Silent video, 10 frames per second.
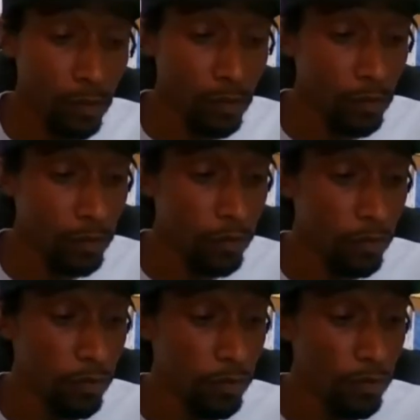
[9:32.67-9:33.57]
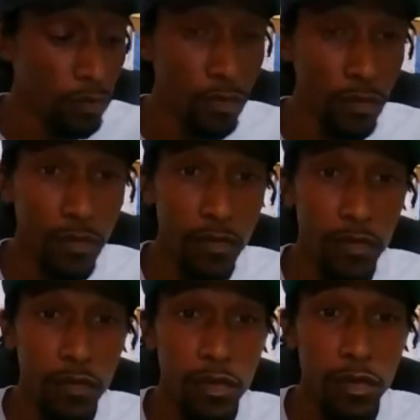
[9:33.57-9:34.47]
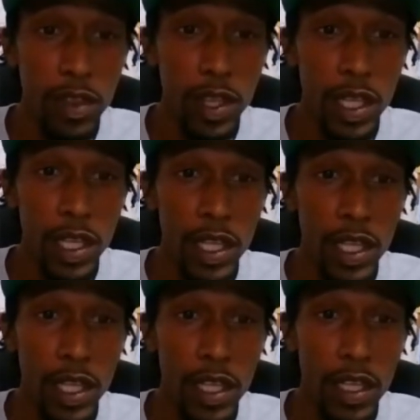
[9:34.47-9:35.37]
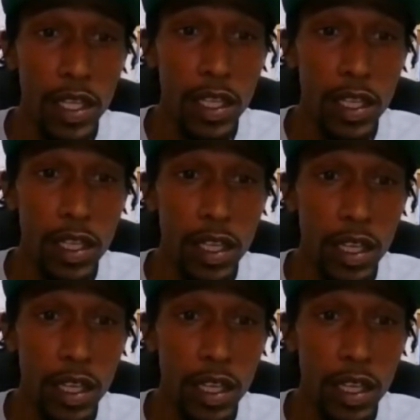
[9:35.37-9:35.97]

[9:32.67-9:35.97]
without it for a couple of years, and that was rough.